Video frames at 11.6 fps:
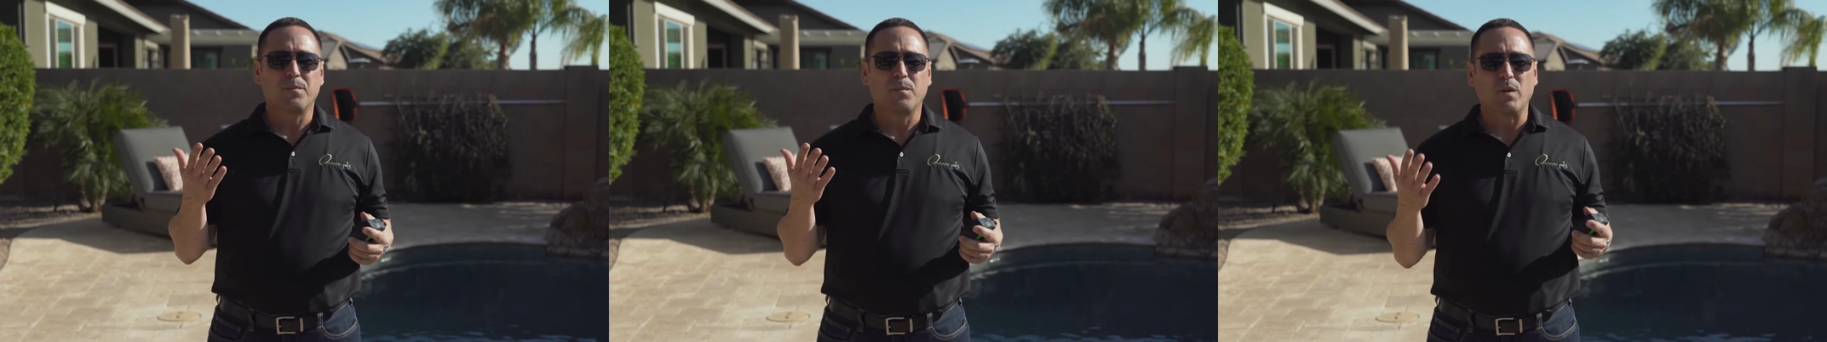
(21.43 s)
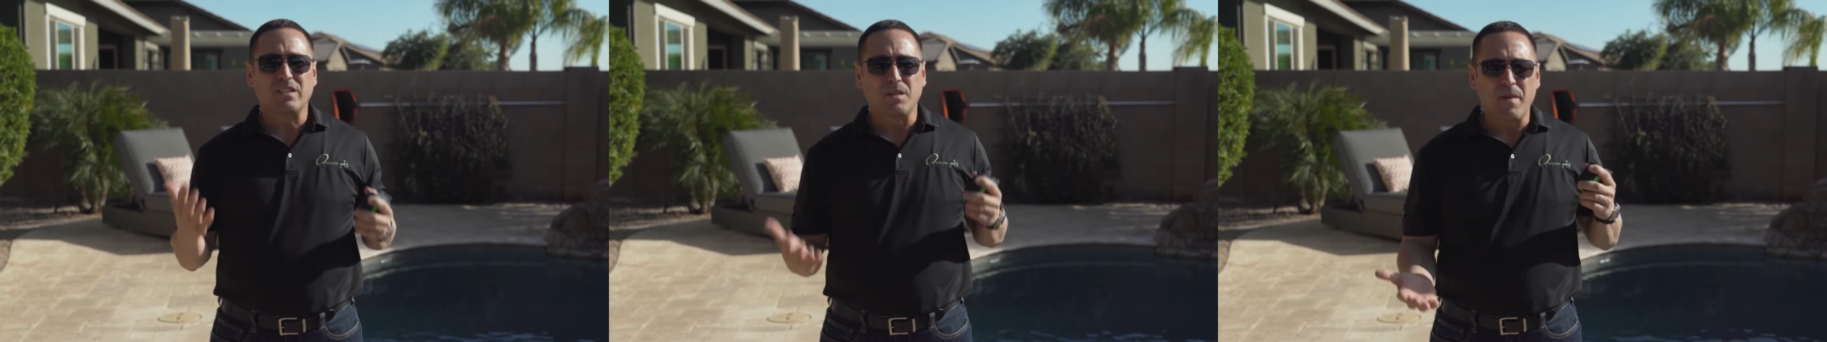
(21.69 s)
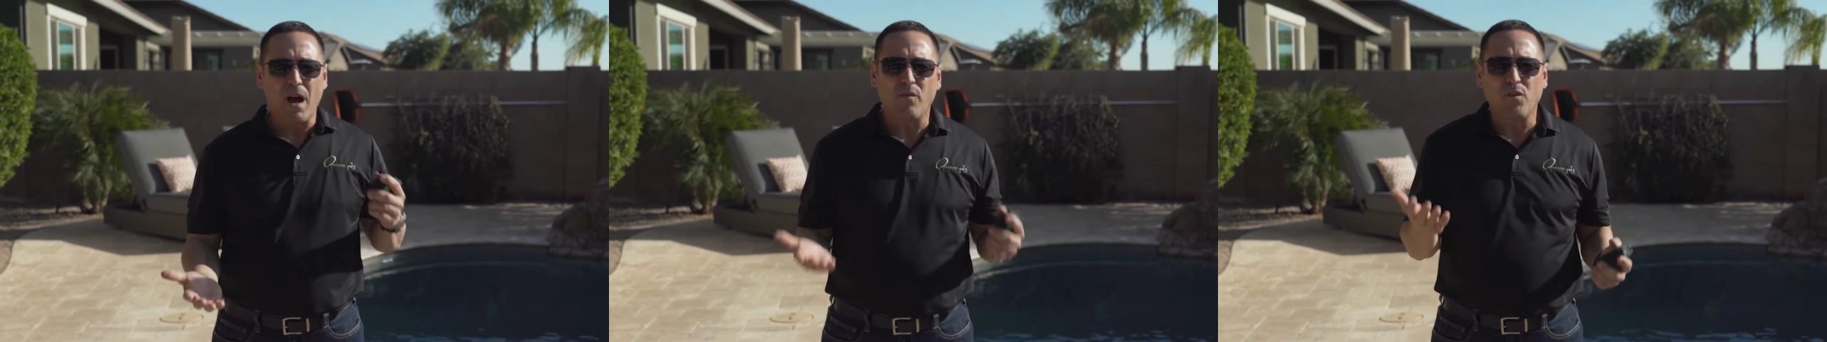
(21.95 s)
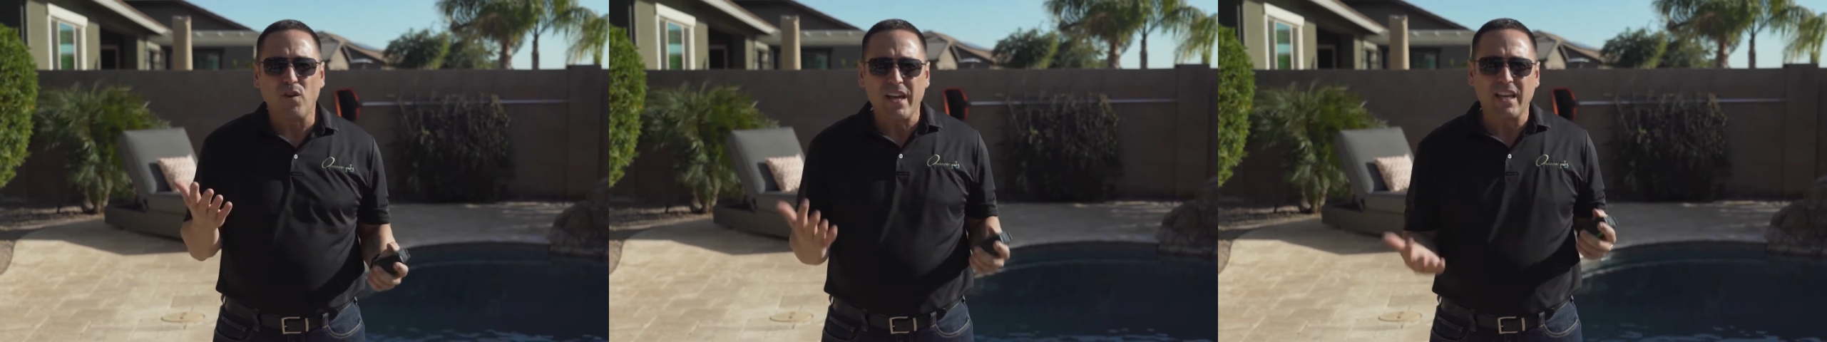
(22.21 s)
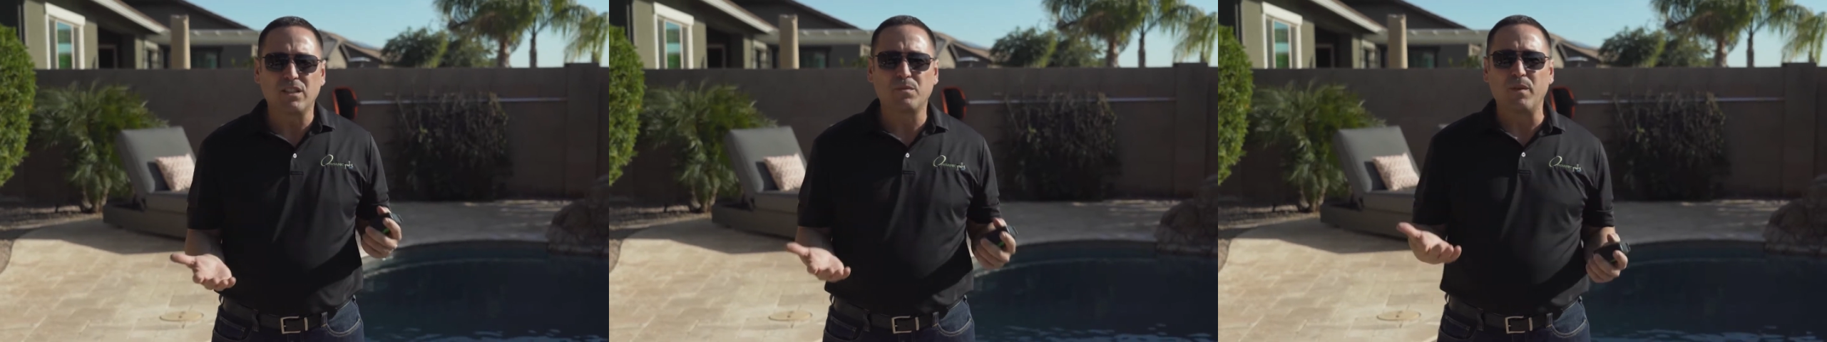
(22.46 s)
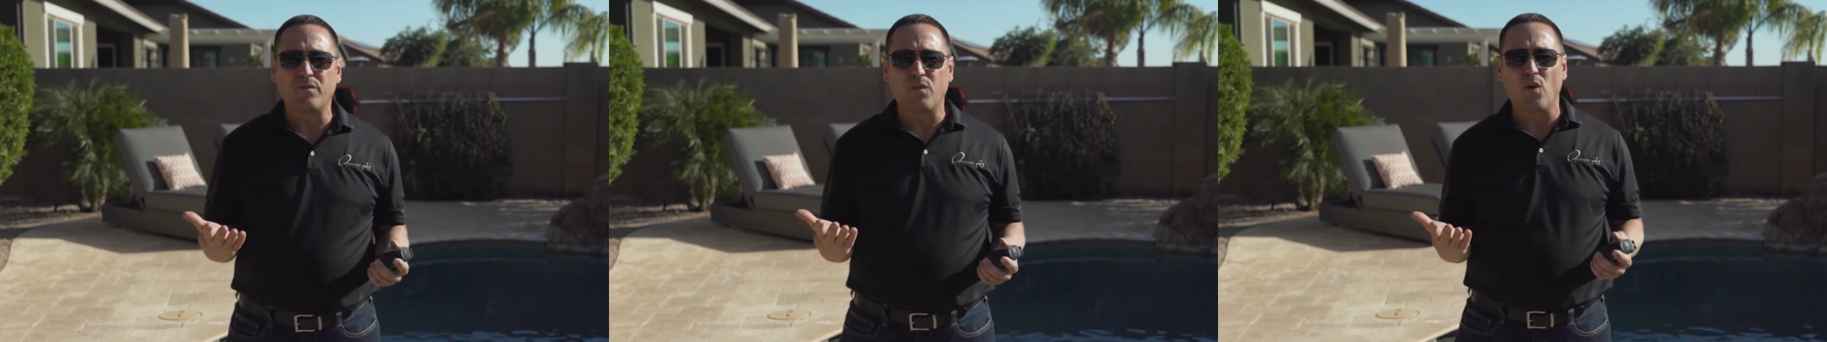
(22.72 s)
with some helpful hints
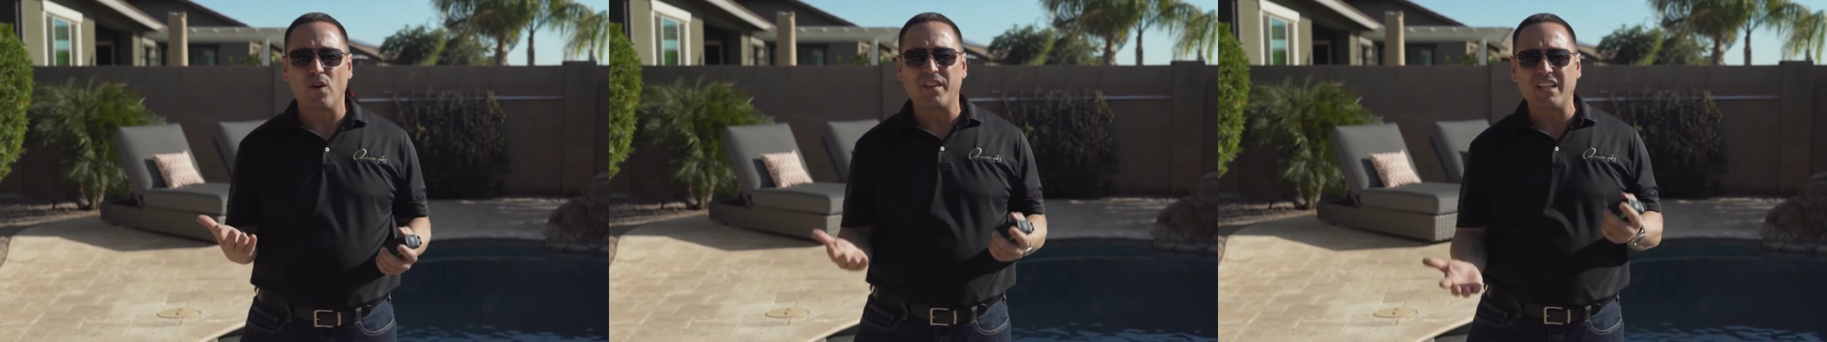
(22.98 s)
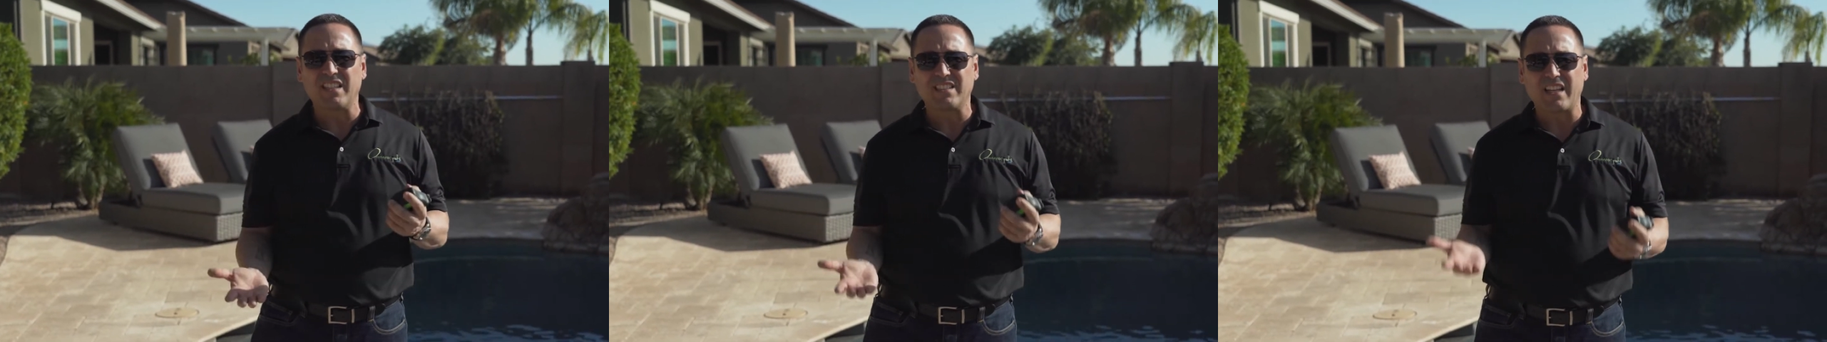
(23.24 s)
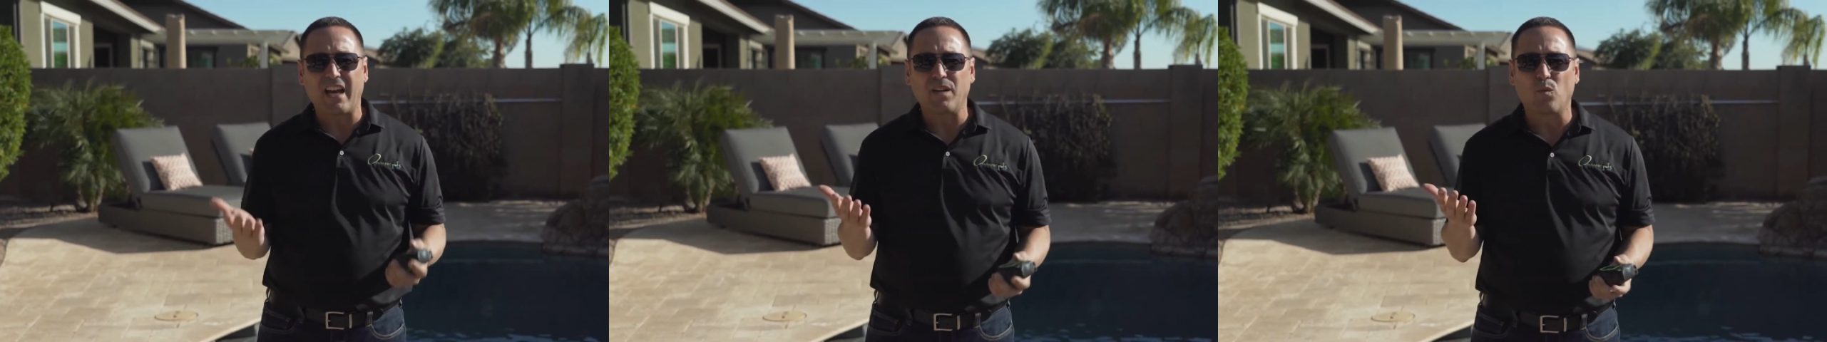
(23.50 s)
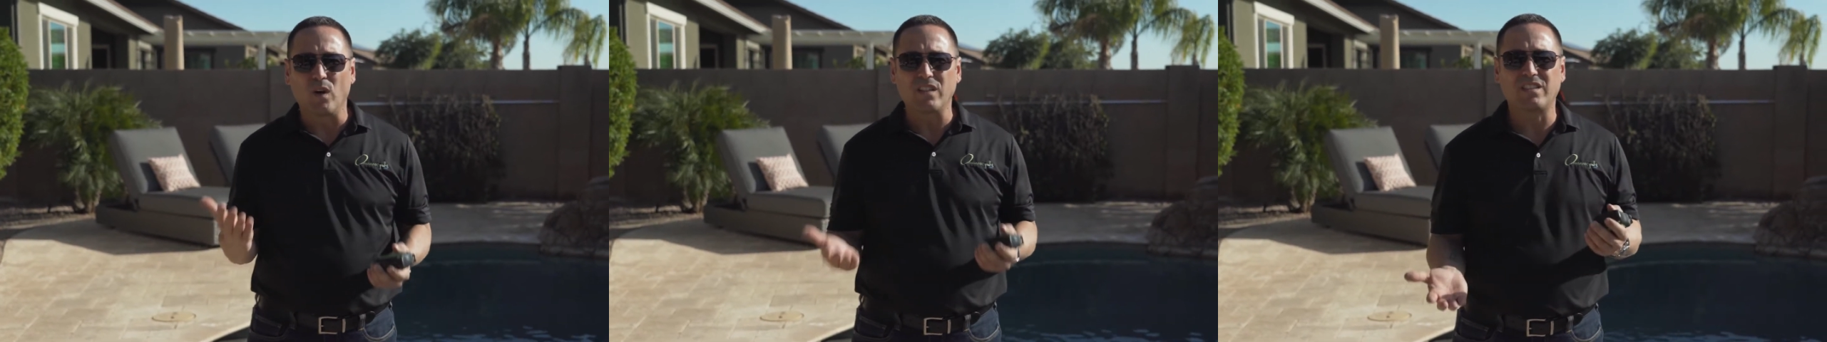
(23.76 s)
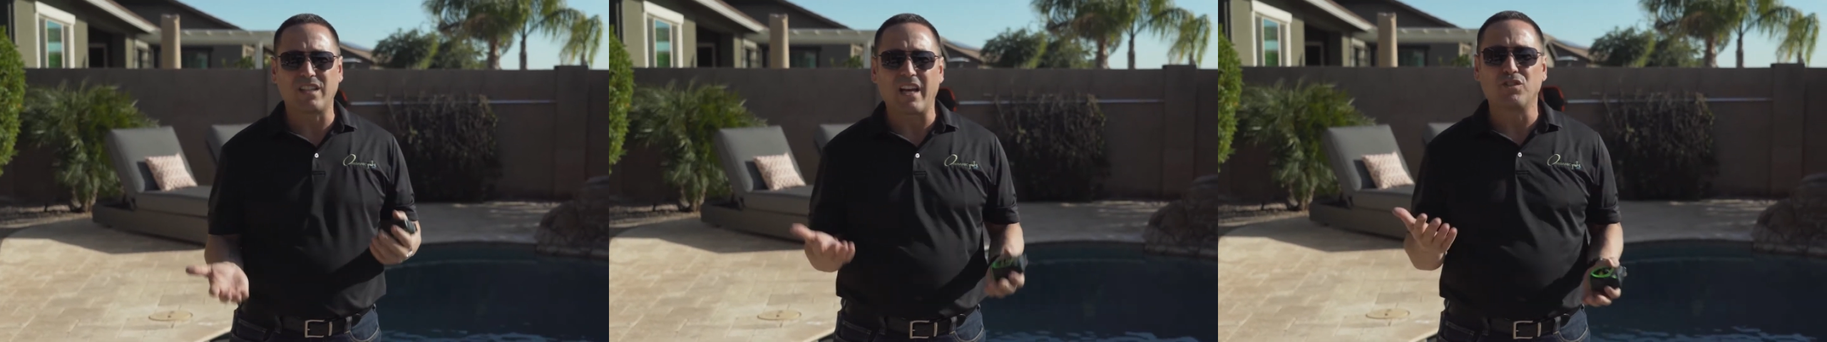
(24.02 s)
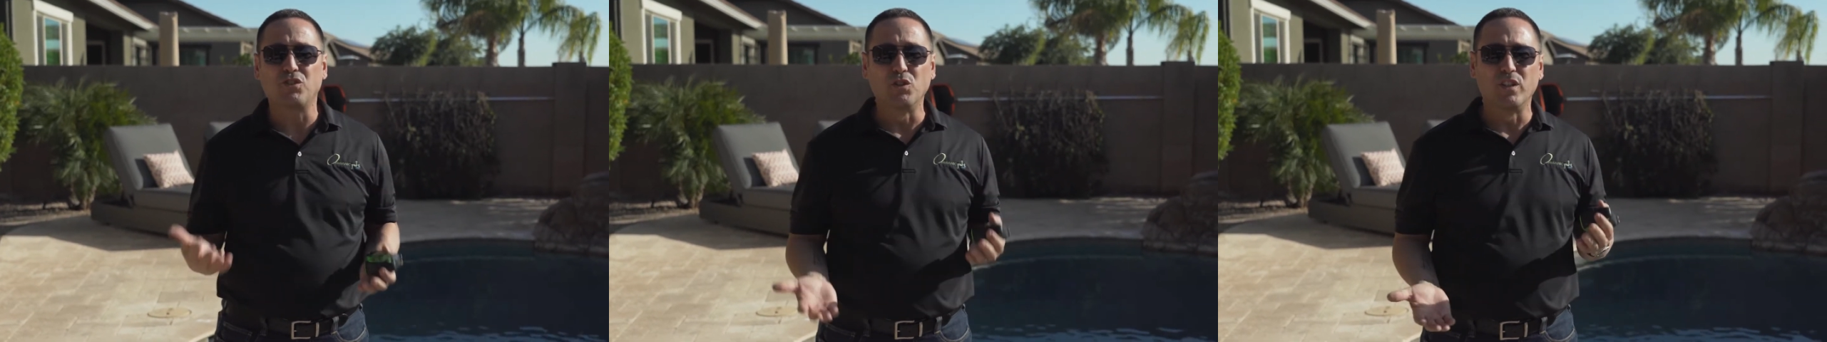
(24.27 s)
before they decide what
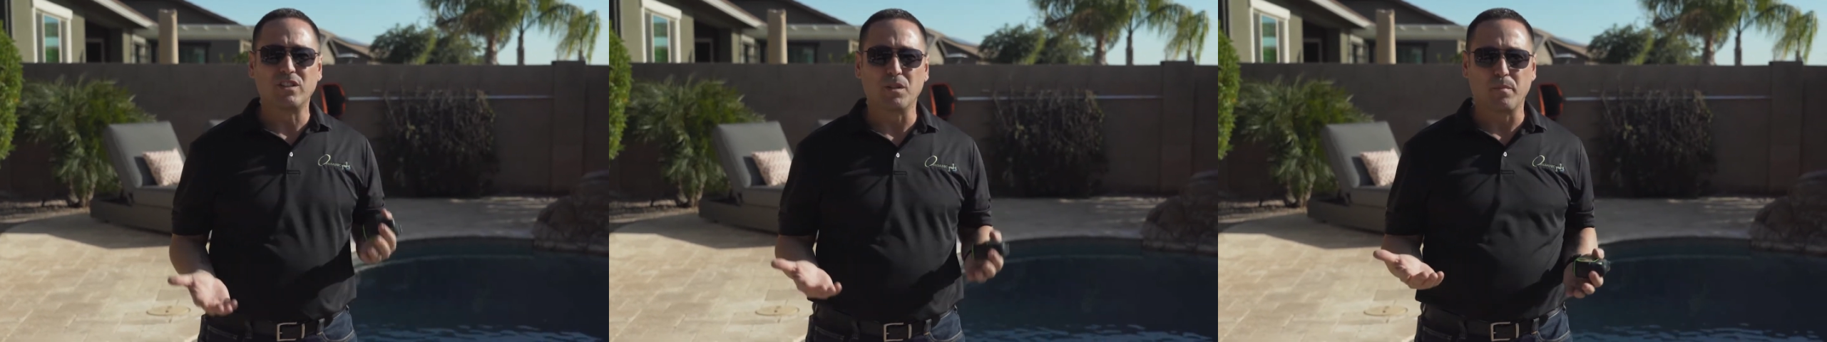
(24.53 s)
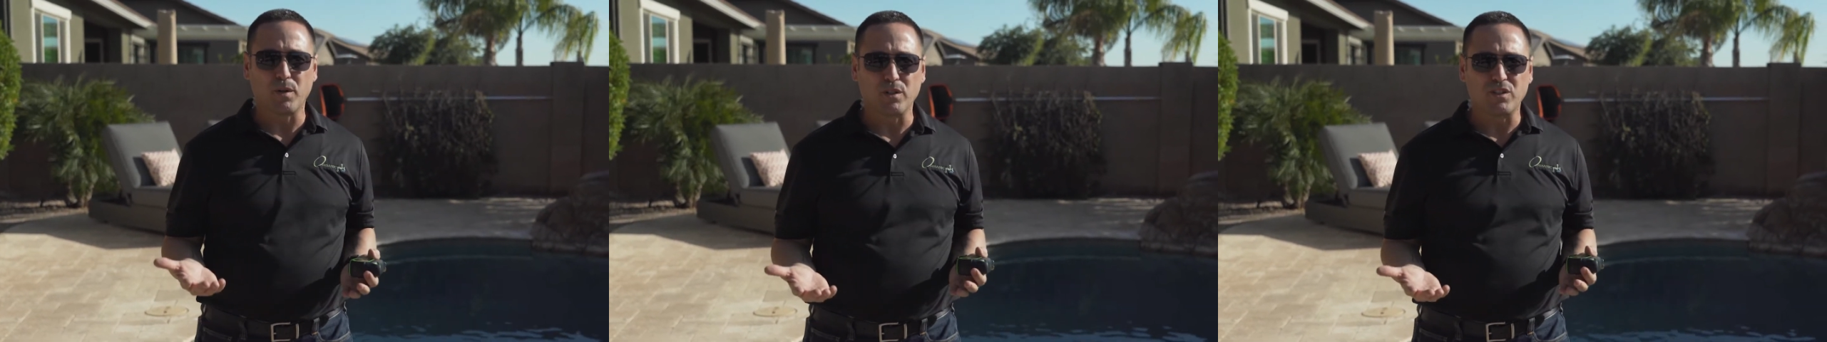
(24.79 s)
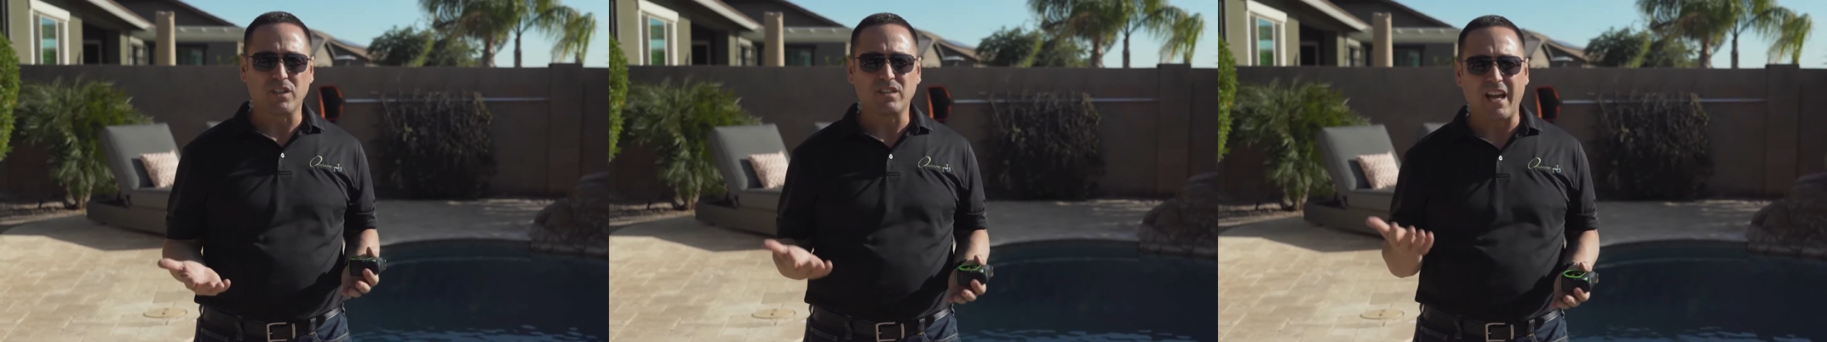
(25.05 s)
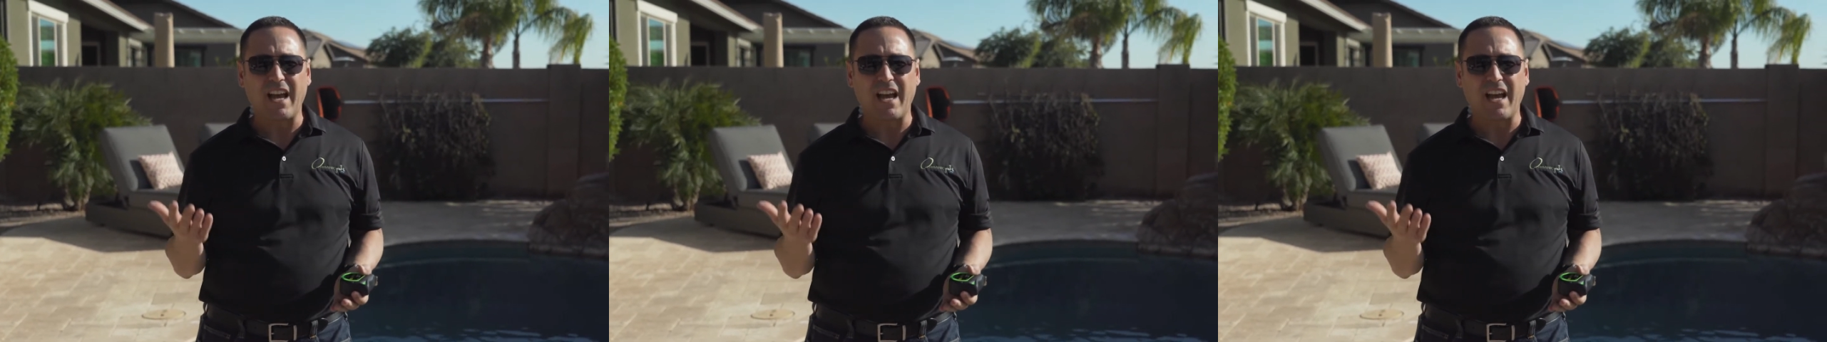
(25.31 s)
size unit to purchase.